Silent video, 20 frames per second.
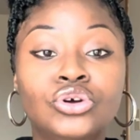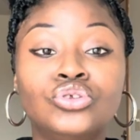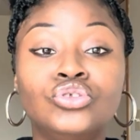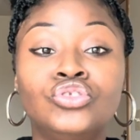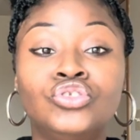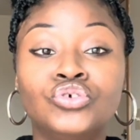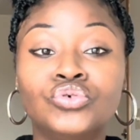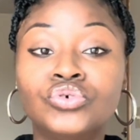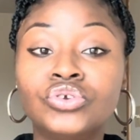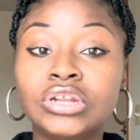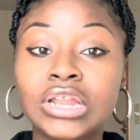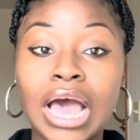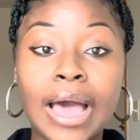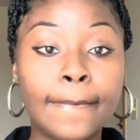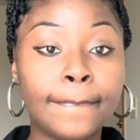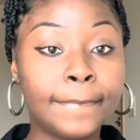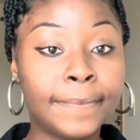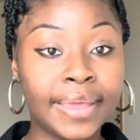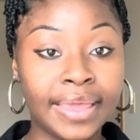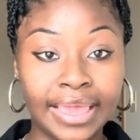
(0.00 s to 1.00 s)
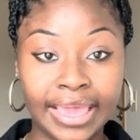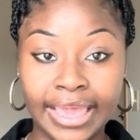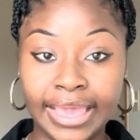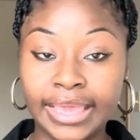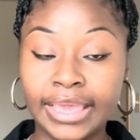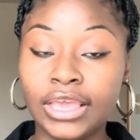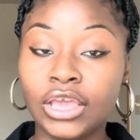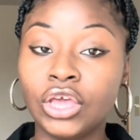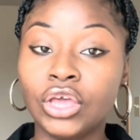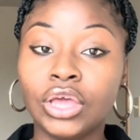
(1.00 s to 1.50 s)
Do not
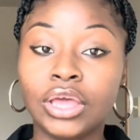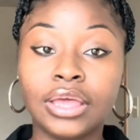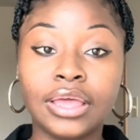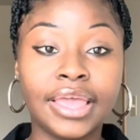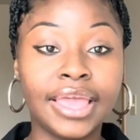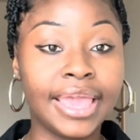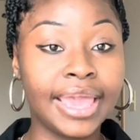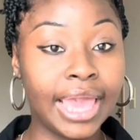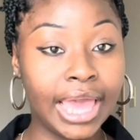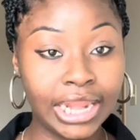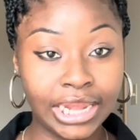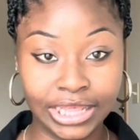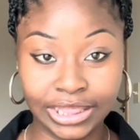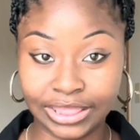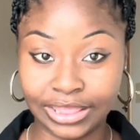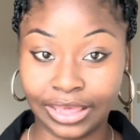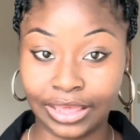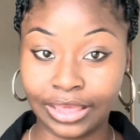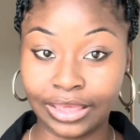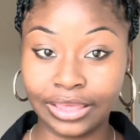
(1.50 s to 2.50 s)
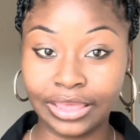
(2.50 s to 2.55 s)
pay anything.